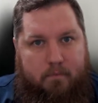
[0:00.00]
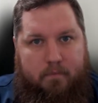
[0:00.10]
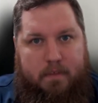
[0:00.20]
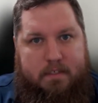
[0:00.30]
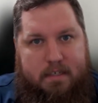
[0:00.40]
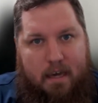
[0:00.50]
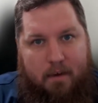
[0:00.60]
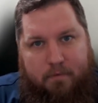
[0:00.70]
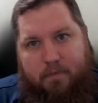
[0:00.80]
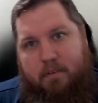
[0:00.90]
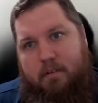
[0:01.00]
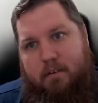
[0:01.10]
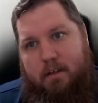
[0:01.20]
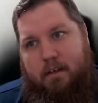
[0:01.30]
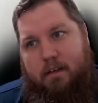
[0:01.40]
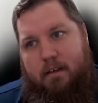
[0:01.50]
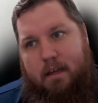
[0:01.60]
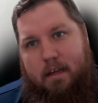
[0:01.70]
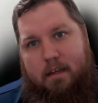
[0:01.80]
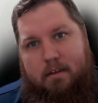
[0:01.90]
VCF
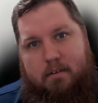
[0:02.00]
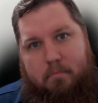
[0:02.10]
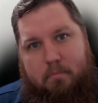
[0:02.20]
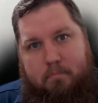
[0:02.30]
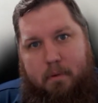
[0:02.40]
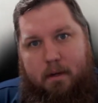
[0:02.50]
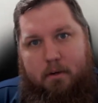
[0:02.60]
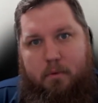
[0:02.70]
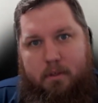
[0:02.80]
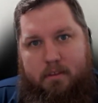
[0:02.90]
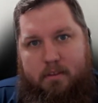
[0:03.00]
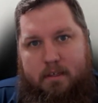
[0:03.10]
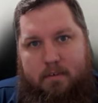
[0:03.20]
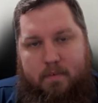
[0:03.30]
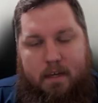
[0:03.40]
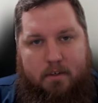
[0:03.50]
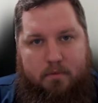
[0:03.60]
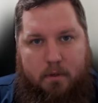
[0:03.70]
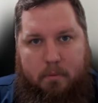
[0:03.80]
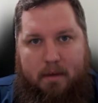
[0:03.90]
and paired with the
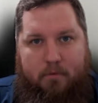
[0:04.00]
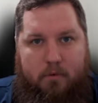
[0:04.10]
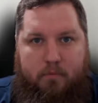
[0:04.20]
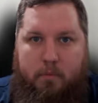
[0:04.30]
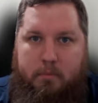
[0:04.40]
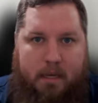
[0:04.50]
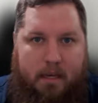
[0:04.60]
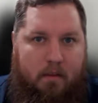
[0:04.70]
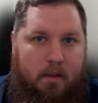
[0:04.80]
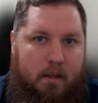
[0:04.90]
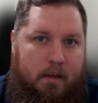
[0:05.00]
VxRail platform from Dell